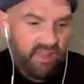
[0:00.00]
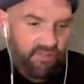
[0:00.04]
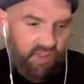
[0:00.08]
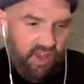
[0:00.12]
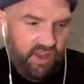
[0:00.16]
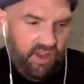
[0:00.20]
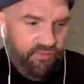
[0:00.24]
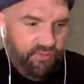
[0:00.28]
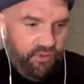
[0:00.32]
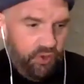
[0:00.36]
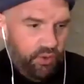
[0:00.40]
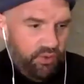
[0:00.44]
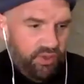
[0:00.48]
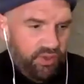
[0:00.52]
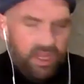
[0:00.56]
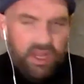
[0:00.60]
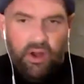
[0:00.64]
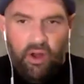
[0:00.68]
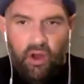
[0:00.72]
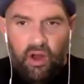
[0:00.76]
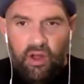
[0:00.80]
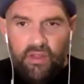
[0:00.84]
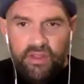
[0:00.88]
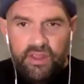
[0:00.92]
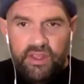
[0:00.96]
Even if you
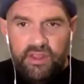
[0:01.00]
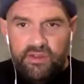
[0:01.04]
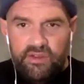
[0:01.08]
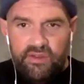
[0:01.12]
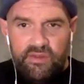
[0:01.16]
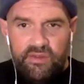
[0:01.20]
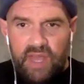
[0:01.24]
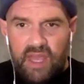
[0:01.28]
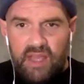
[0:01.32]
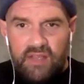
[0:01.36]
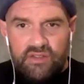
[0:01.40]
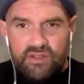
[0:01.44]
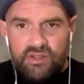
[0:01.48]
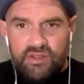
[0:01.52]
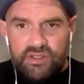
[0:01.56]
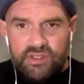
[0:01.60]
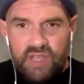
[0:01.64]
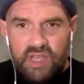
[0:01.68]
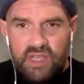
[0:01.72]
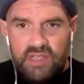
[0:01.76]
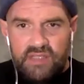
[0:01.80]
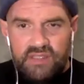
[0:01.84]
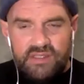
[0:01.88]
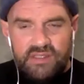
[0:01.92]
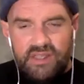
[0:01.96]
did all these
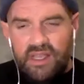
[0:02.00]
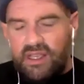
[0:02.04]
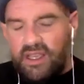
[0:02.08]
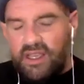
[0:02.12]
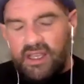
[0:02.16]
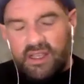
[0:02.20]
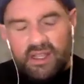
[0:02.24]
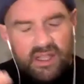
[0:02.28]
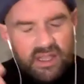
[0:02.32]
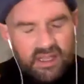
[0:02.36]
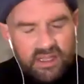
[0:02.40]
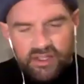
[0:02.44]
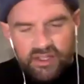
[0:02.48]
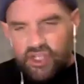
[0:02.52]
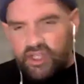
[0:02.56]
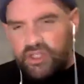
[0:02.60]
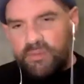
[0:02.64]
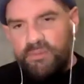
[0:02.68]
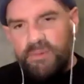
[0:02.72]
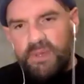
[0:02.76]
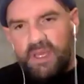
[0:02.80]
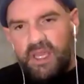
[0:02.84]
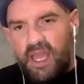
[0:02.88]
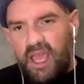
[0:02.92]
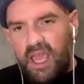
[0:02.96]
exercises, yeah, it, it
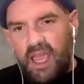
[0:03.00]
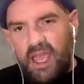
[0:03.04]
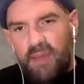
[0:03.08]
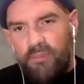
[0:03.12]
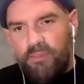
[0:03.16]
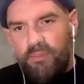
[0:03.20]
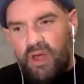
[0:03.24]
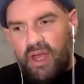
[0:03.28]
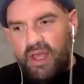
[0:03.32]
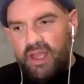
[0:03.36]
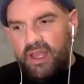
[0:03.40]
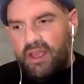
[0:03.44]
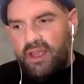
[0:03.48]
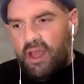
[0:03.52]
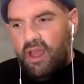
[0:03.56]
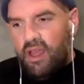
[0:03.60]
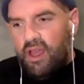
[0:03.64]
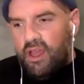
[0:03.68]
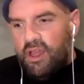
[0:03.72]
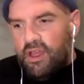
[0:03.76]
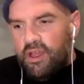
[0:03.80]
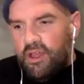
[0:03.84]
just became like,